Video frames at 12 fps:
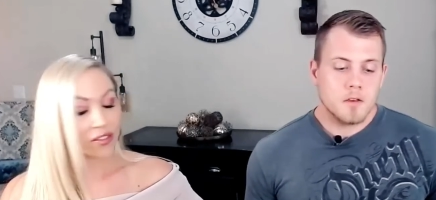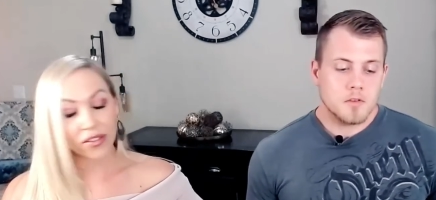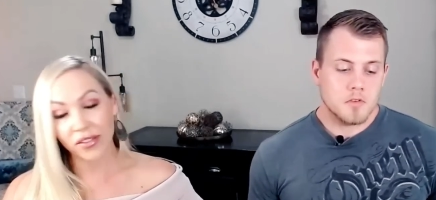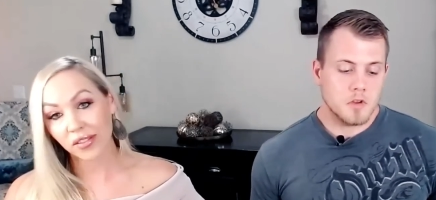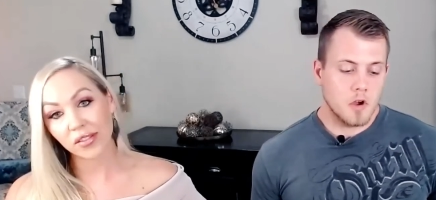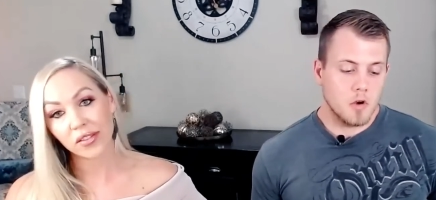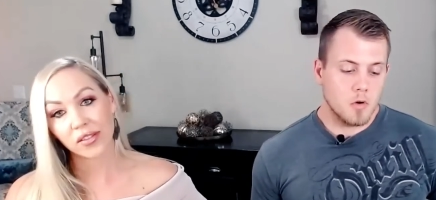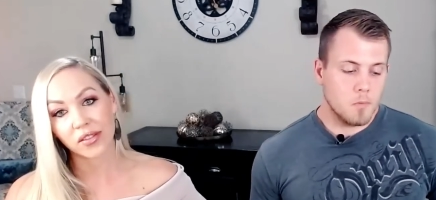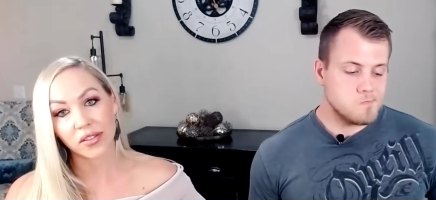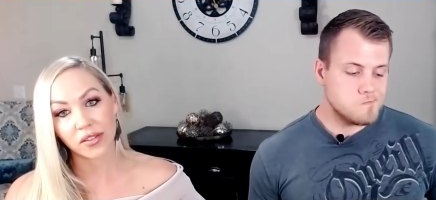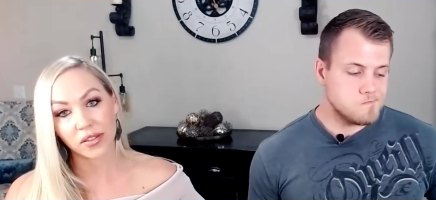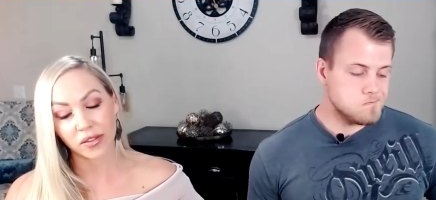Speaker 1: So
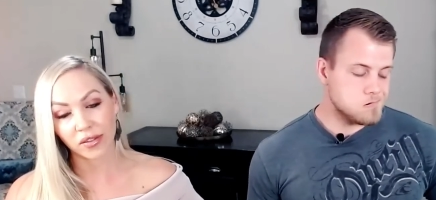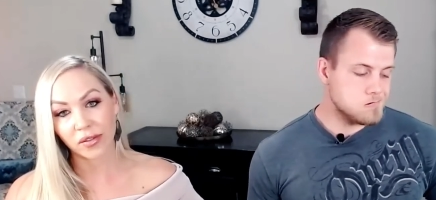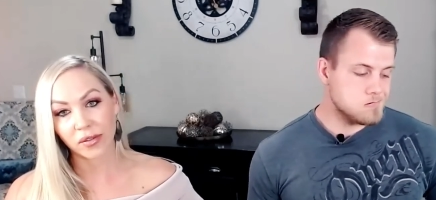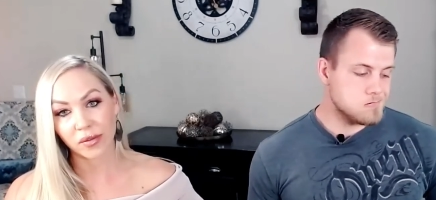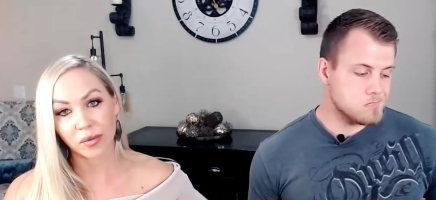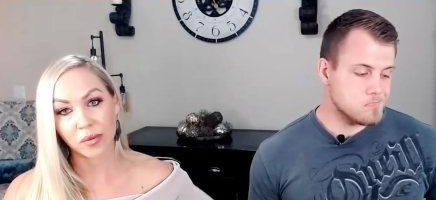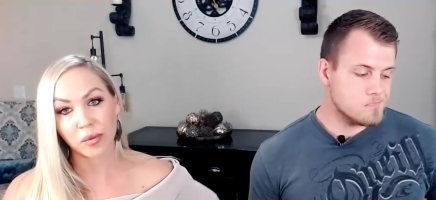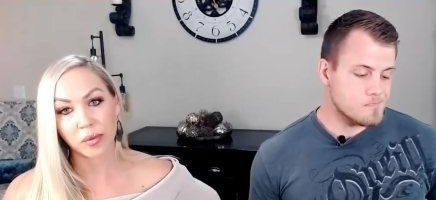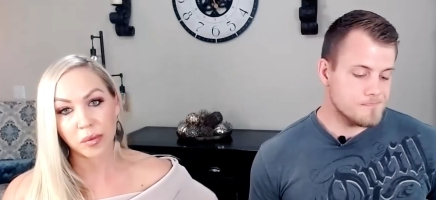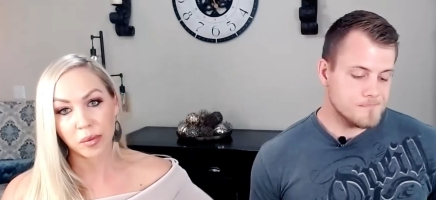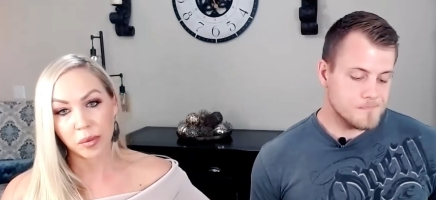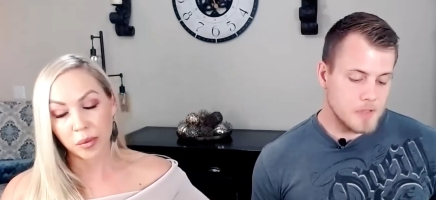
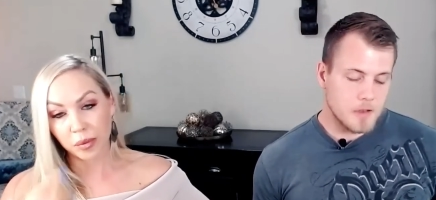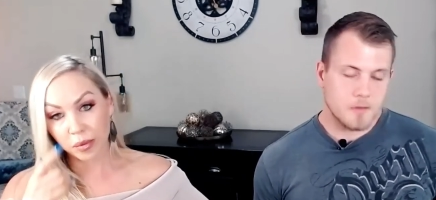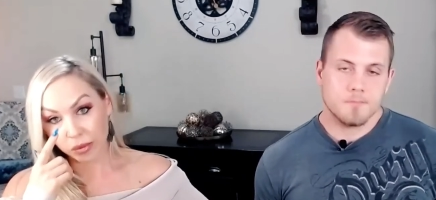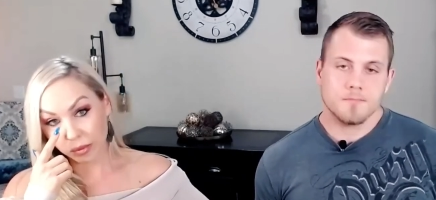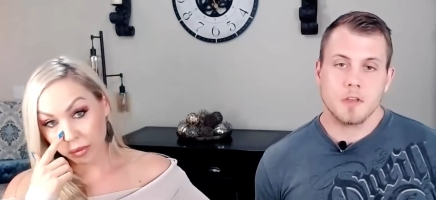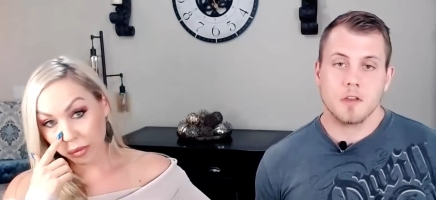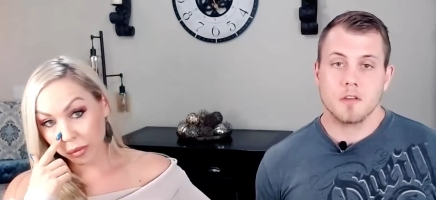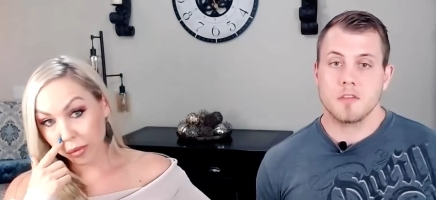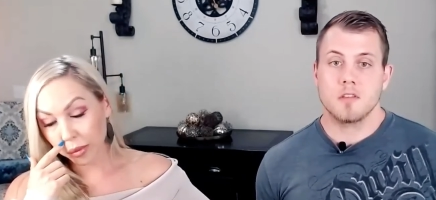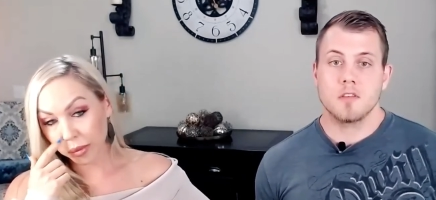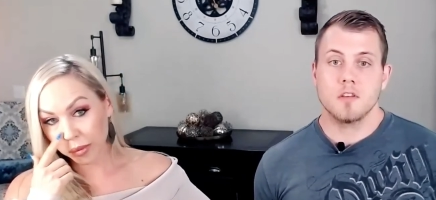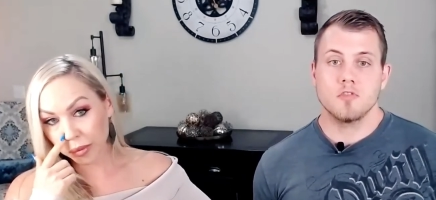yeah, I guess
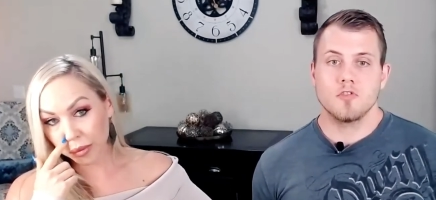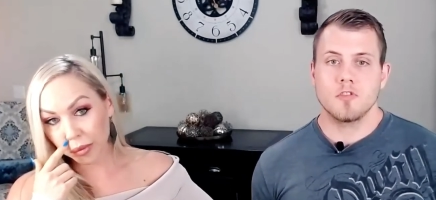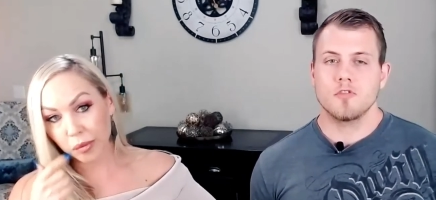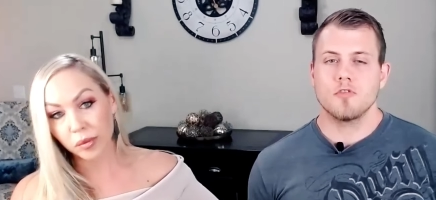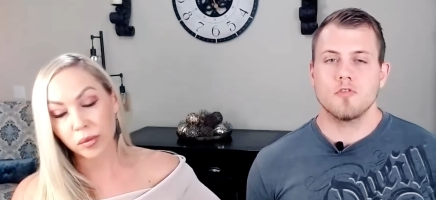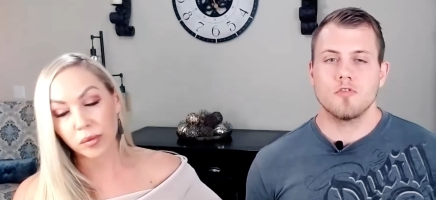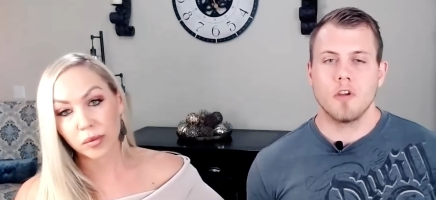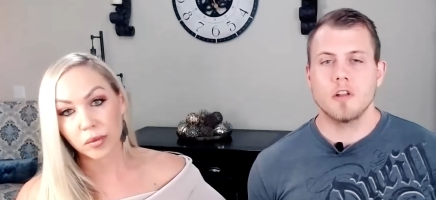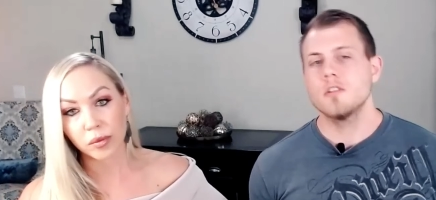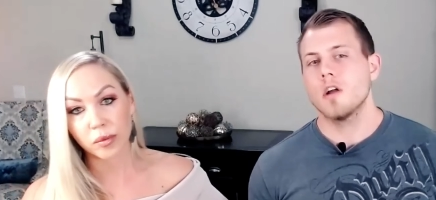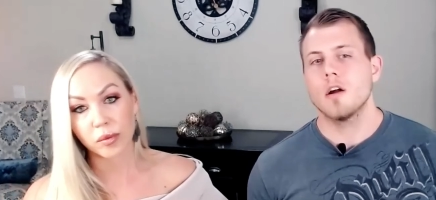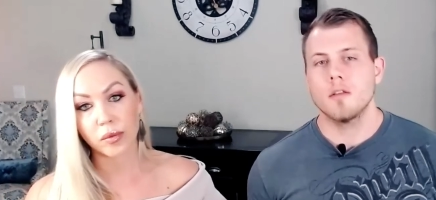that's it. Just try
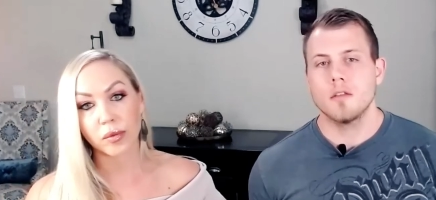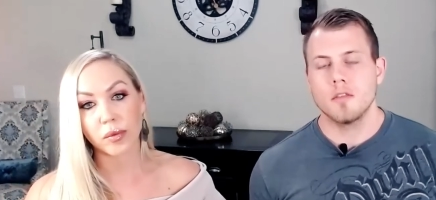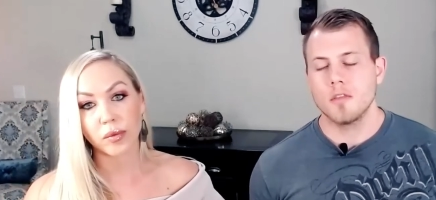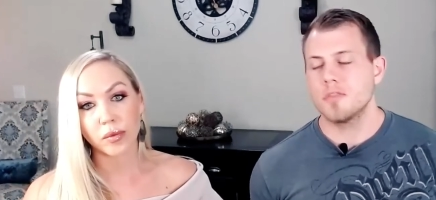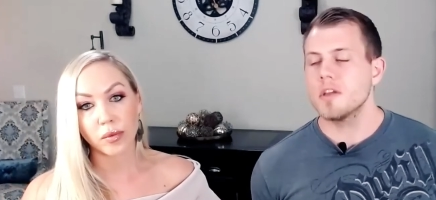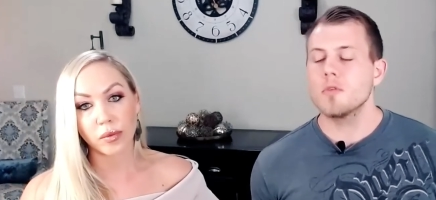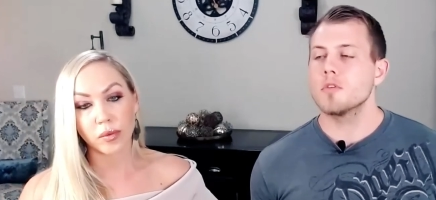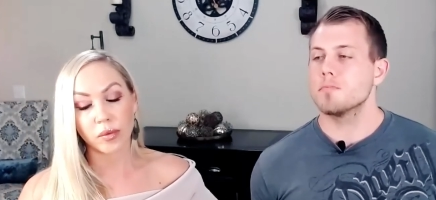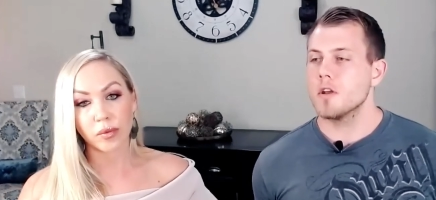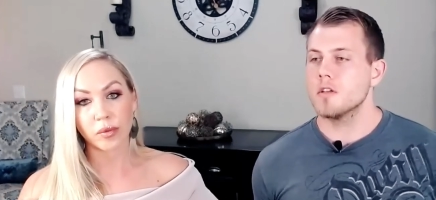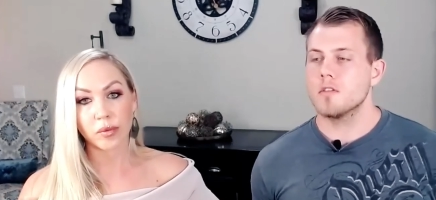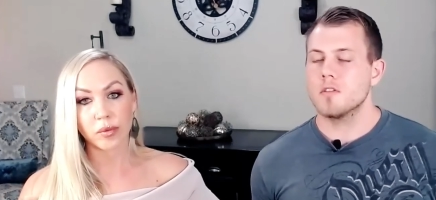to not, the thing with
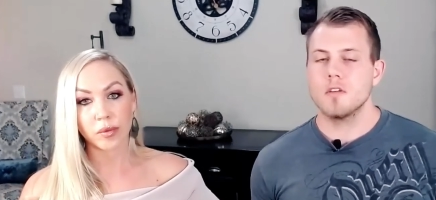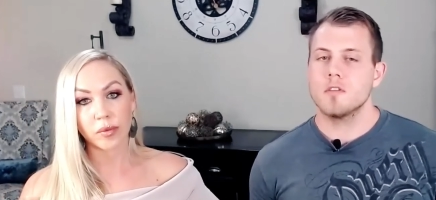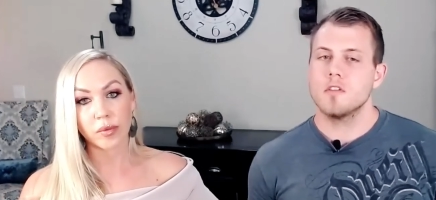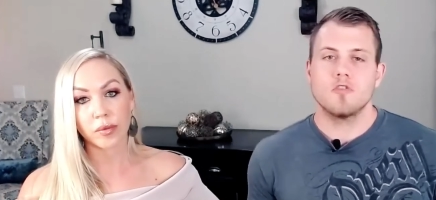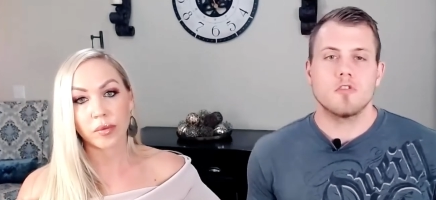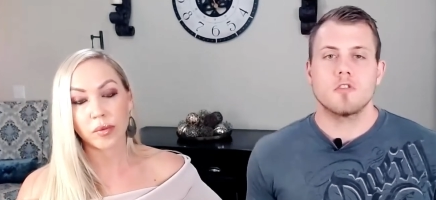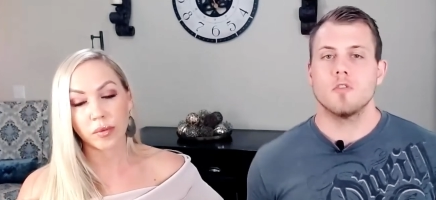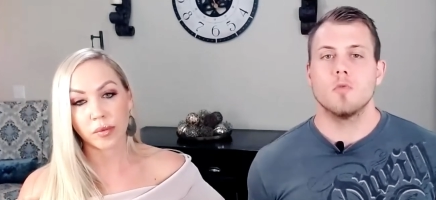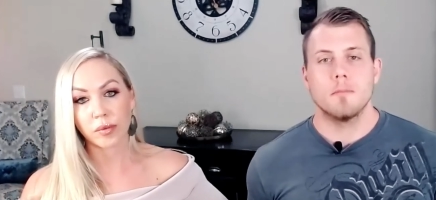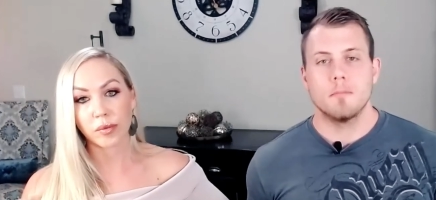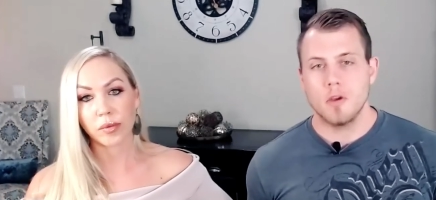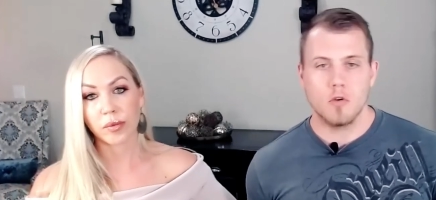pregnancy is you just don't
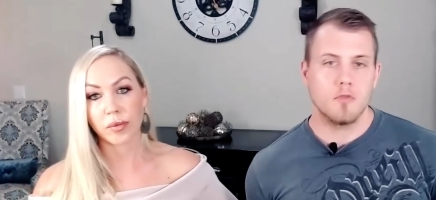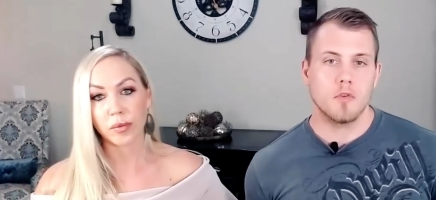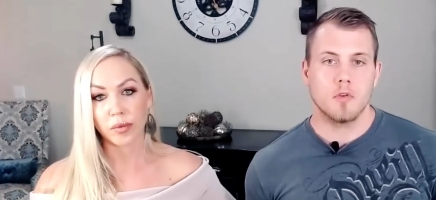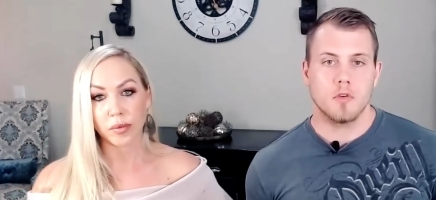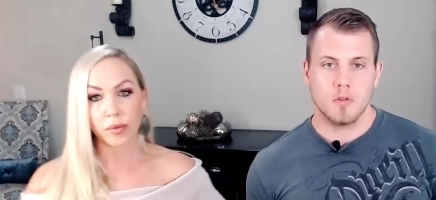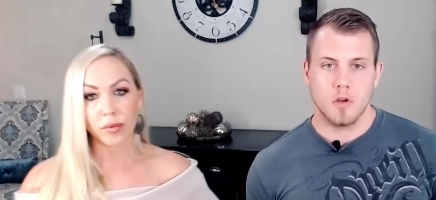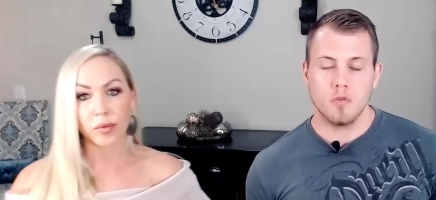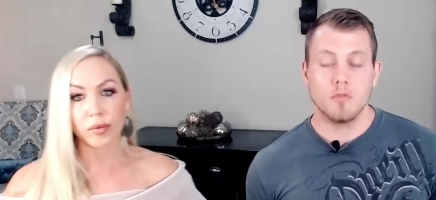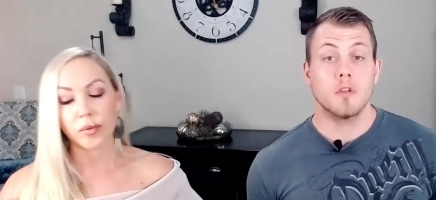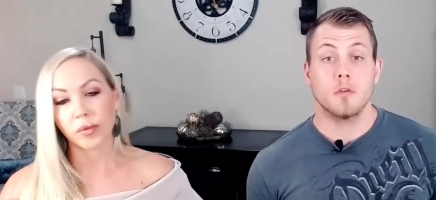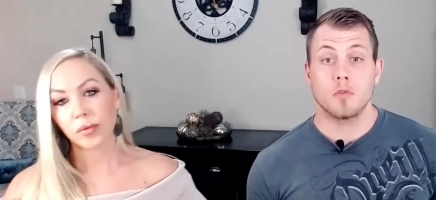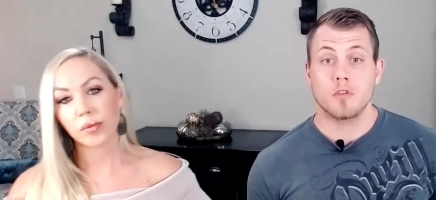want to be over
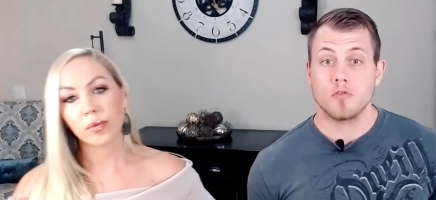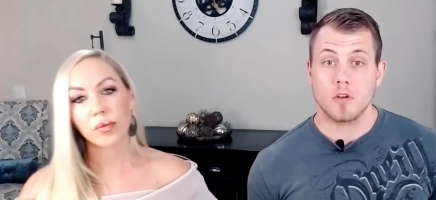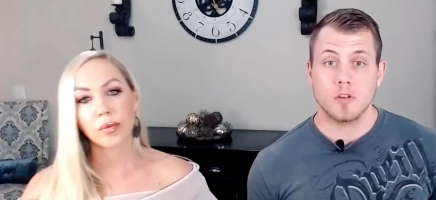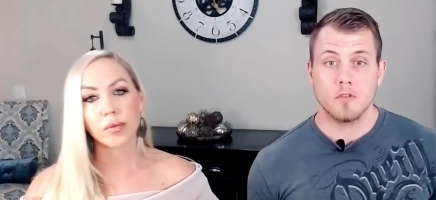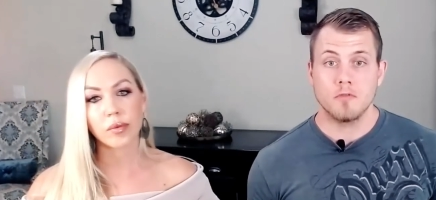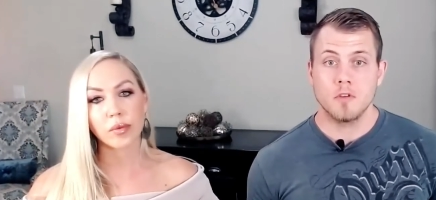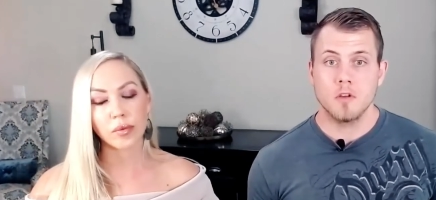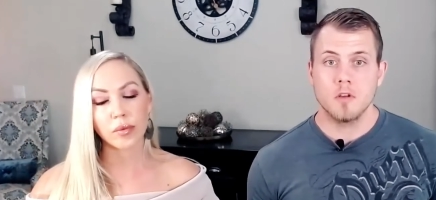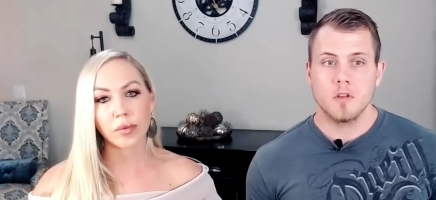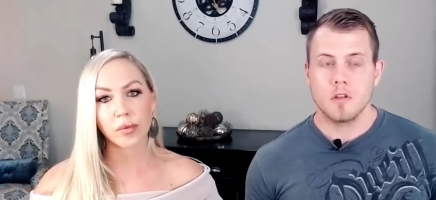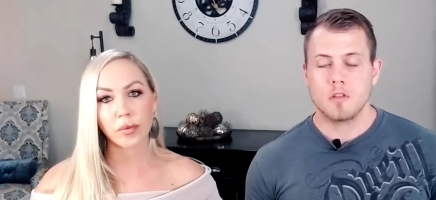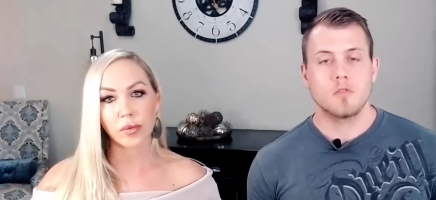overly restrictive.
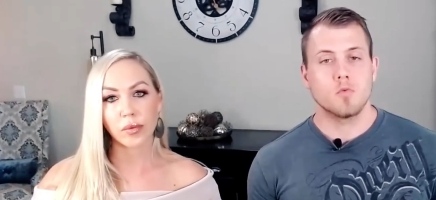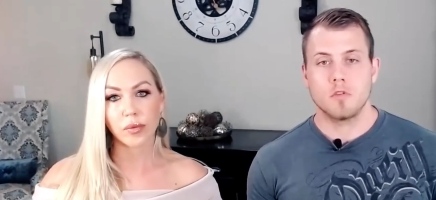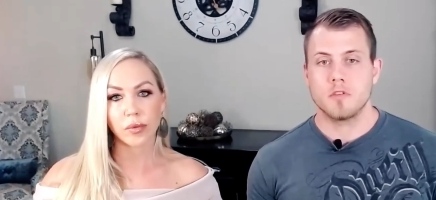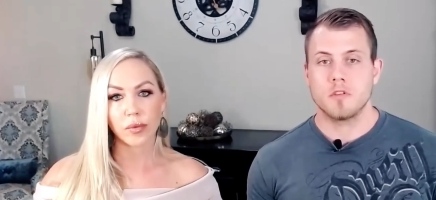That's the worst